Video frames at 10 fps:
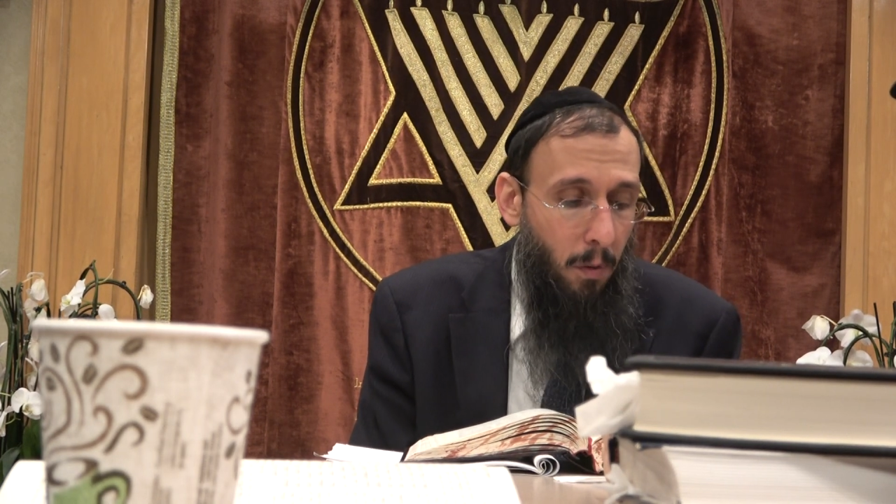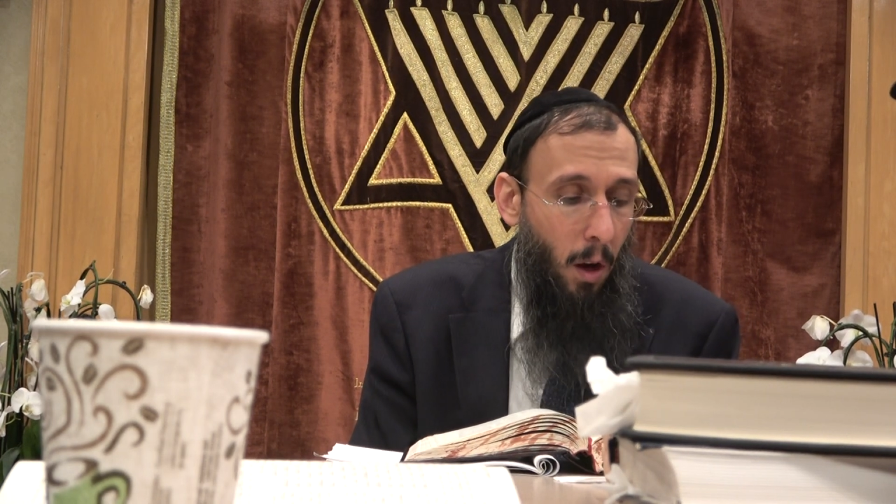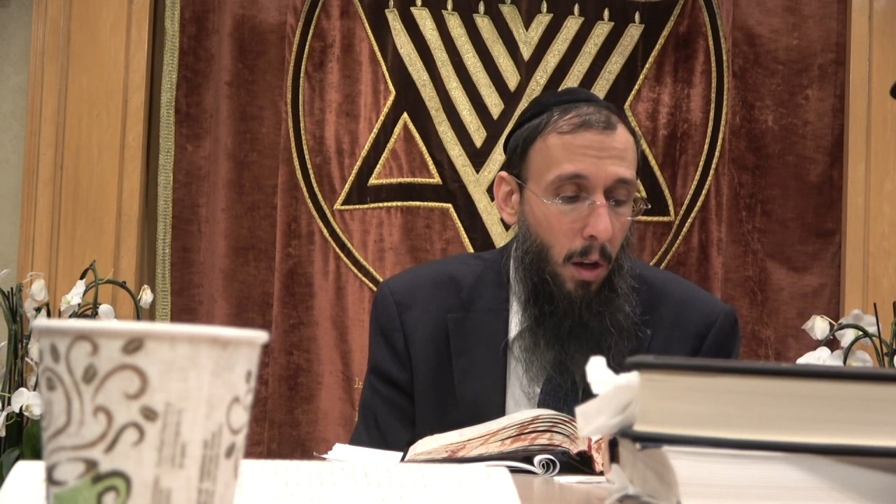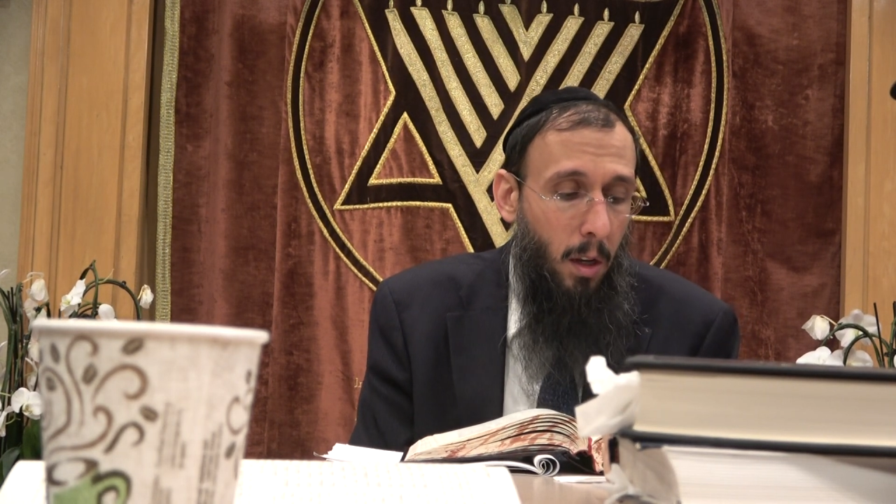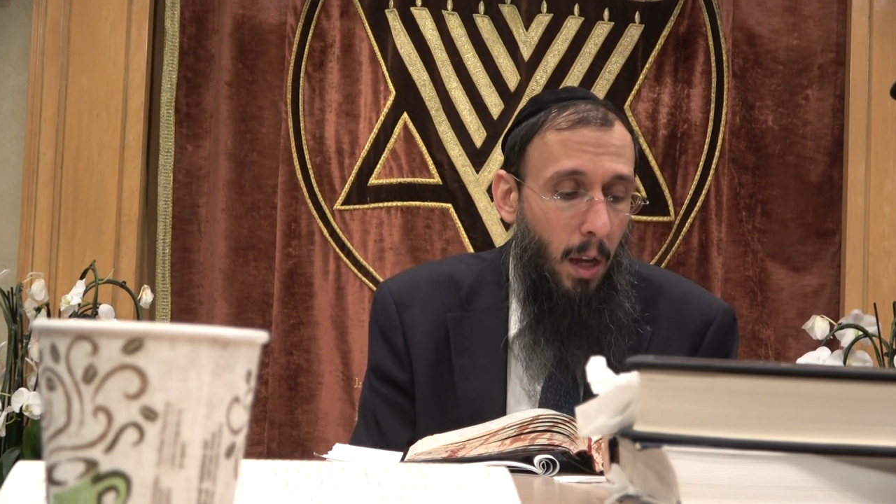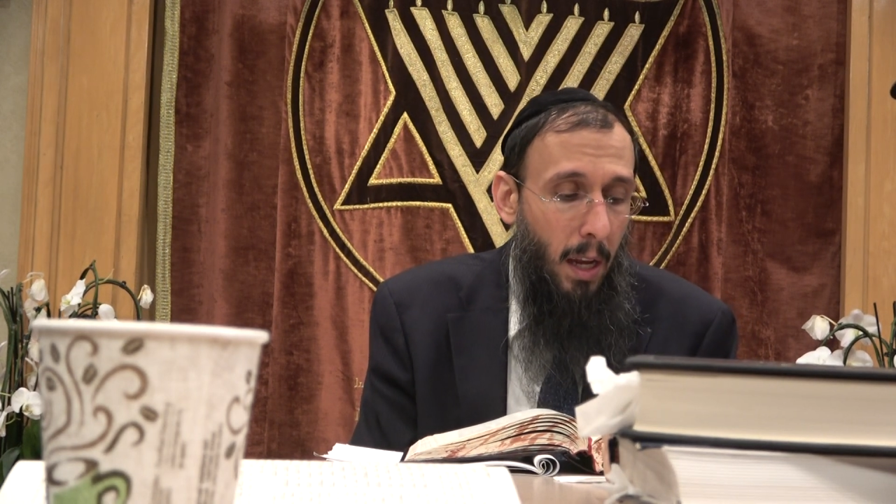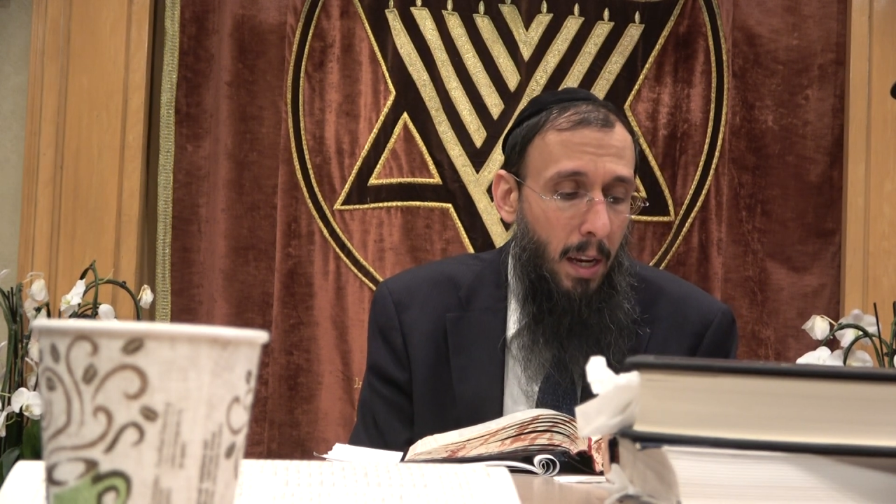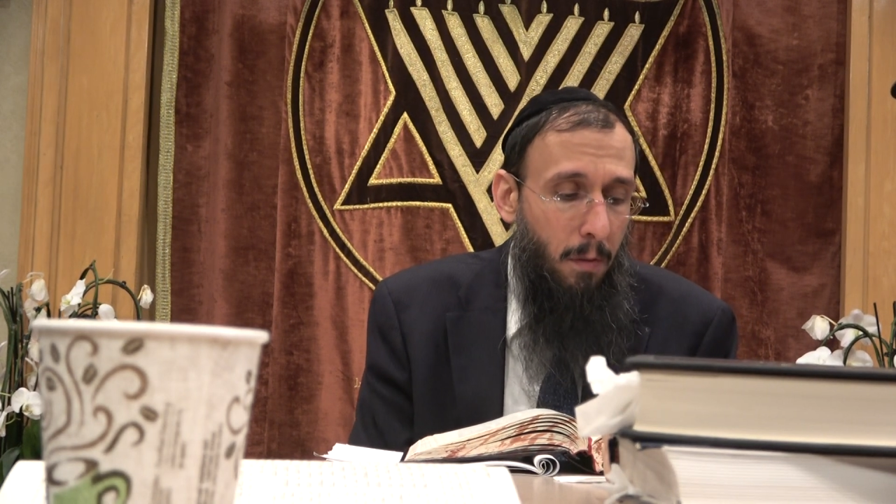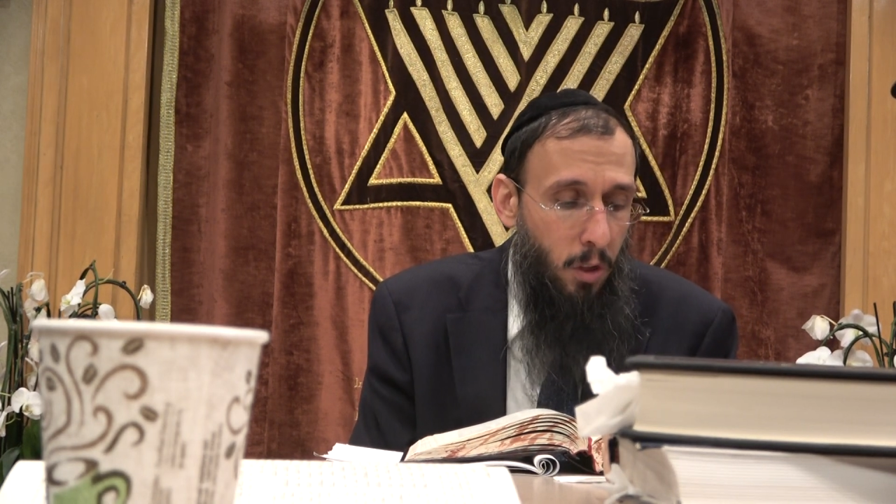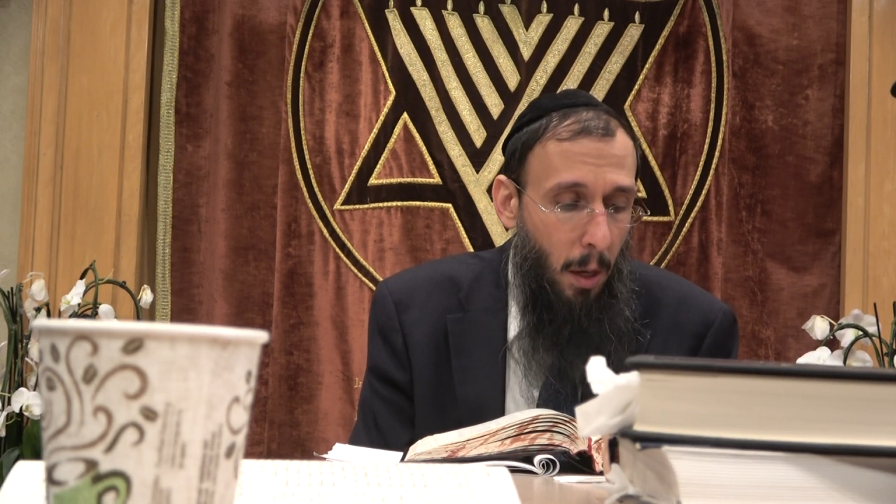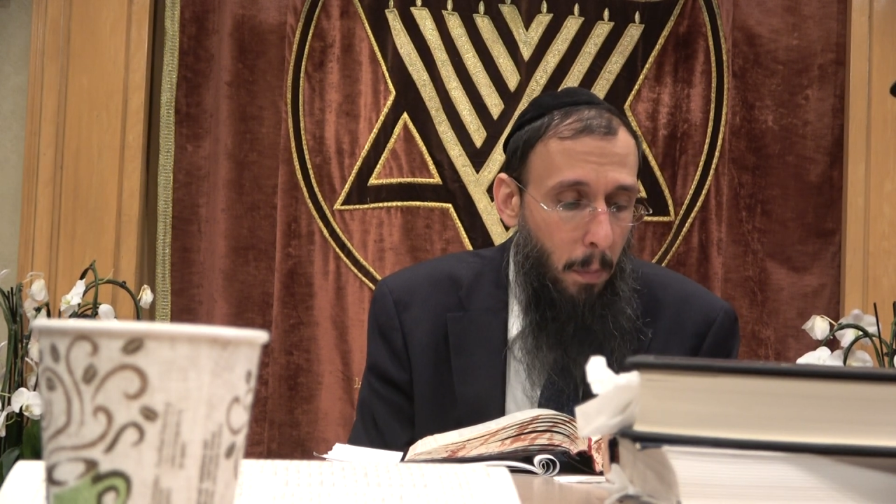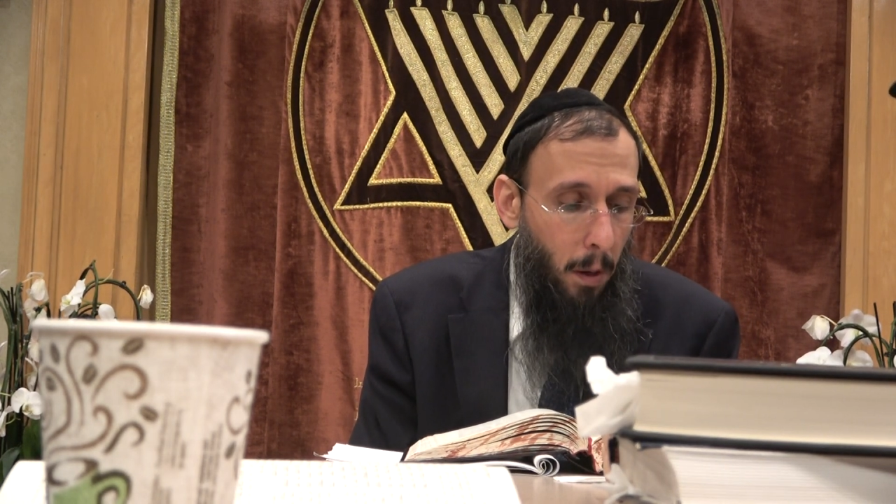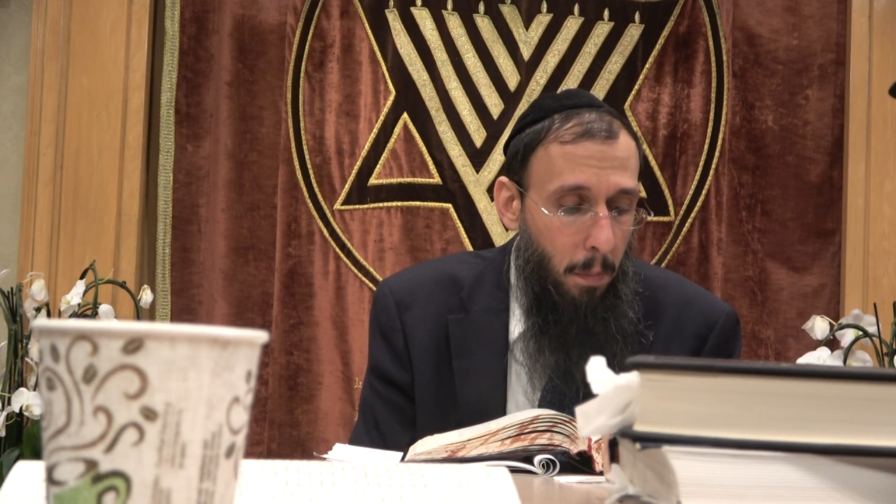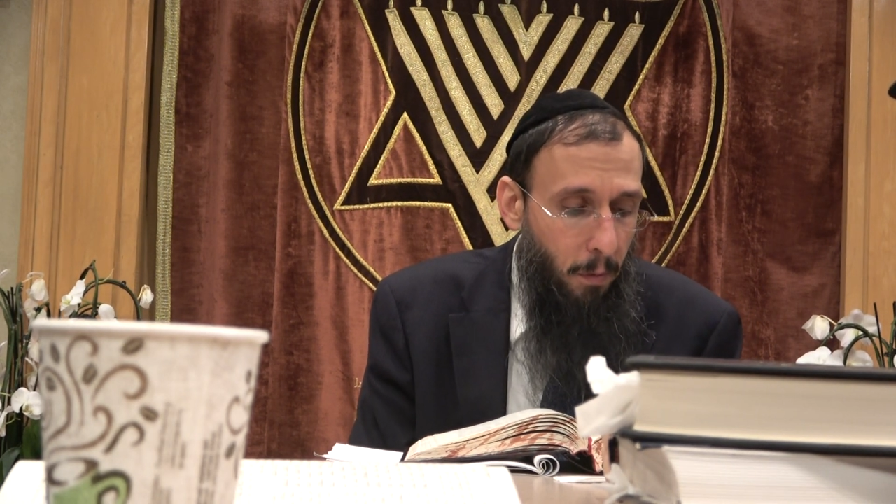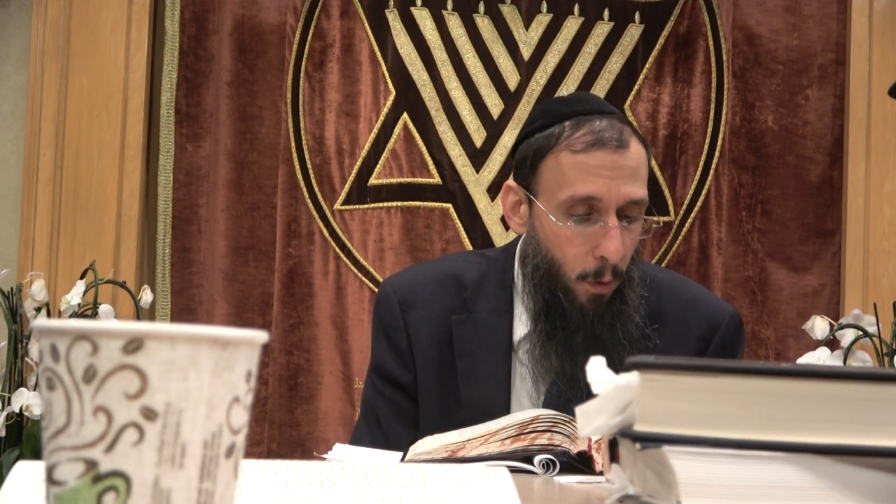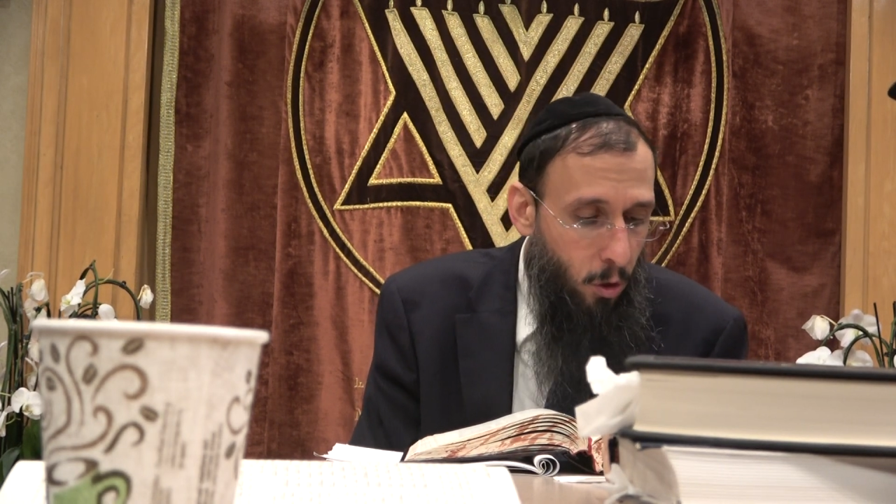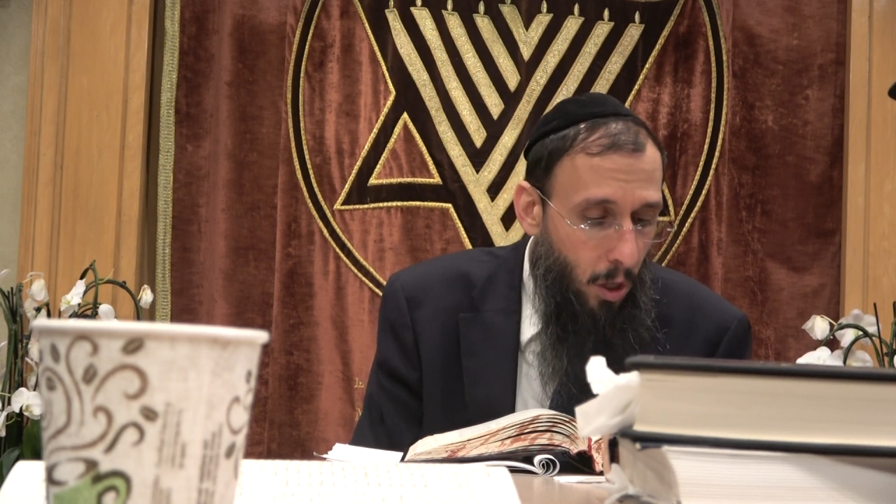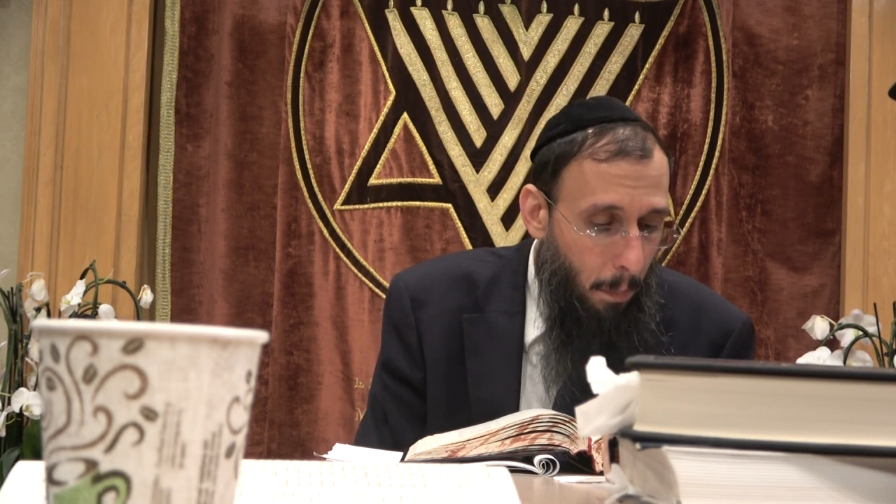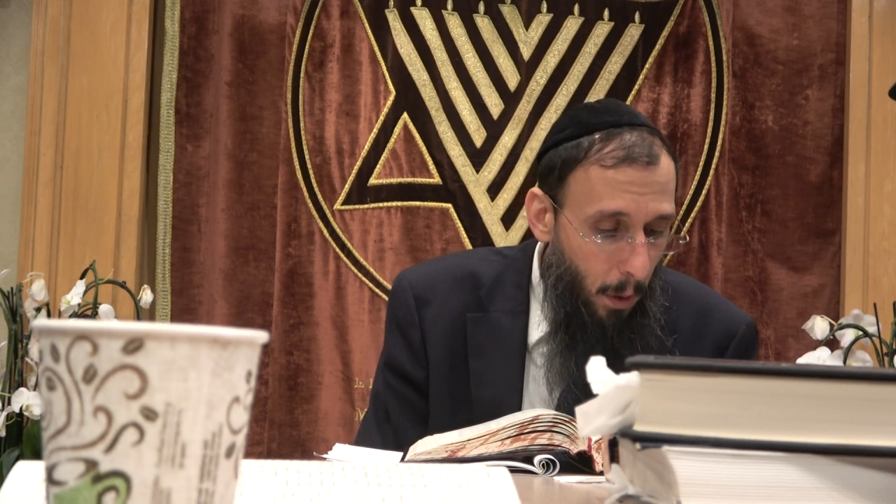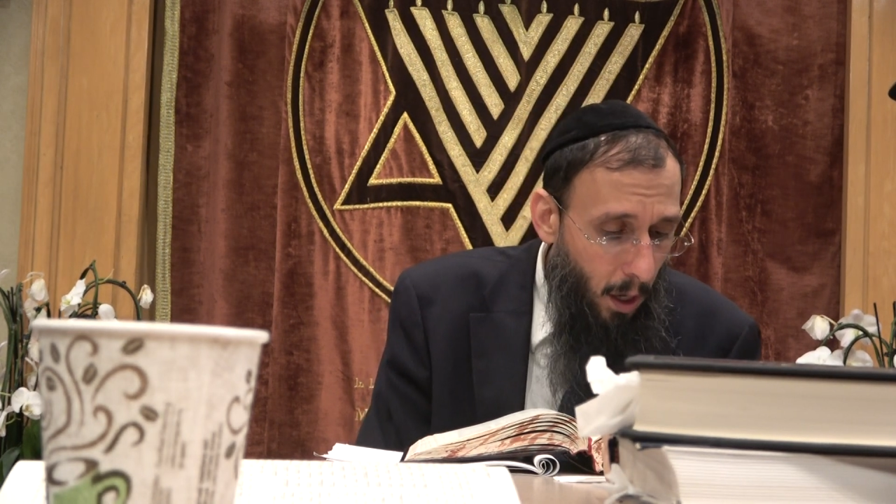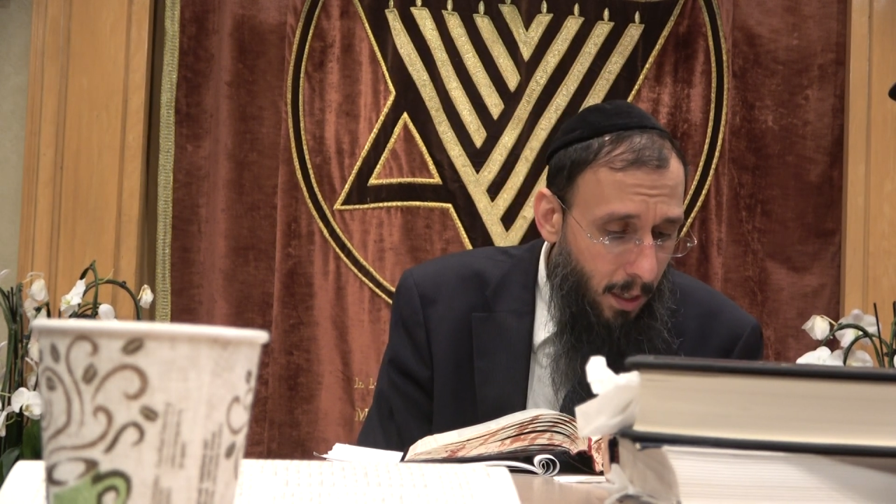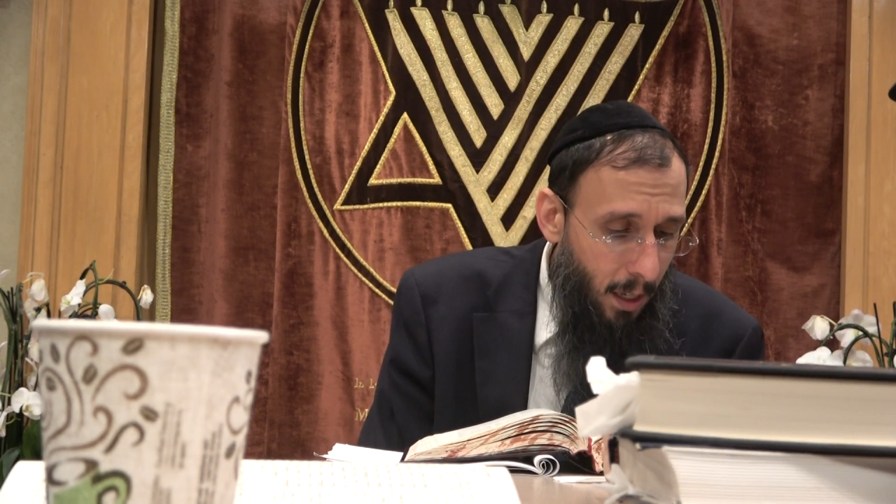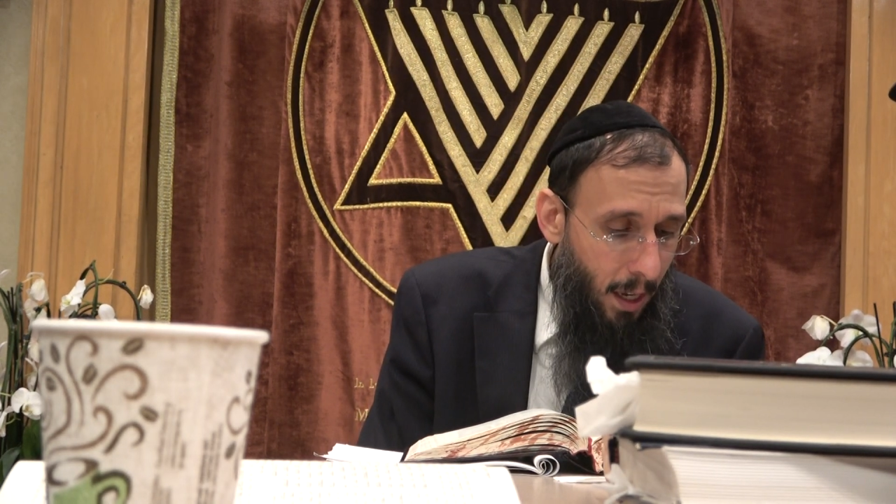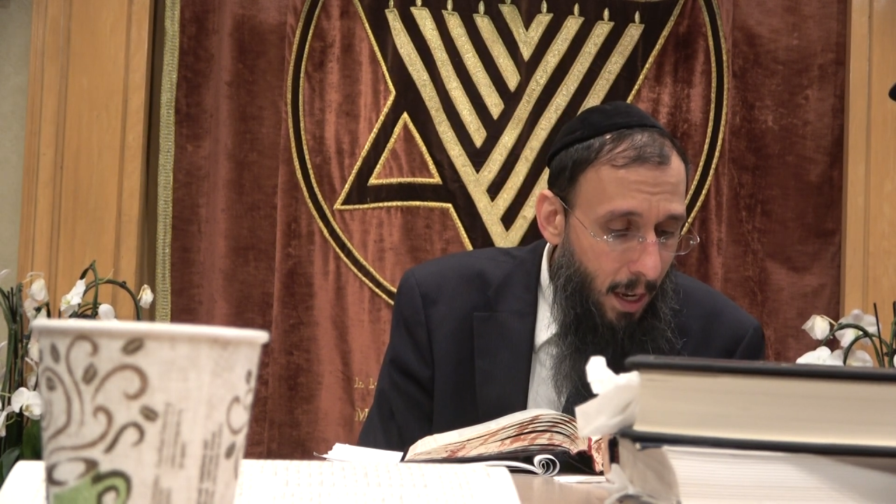on Erev Shabbat, before Shabbat,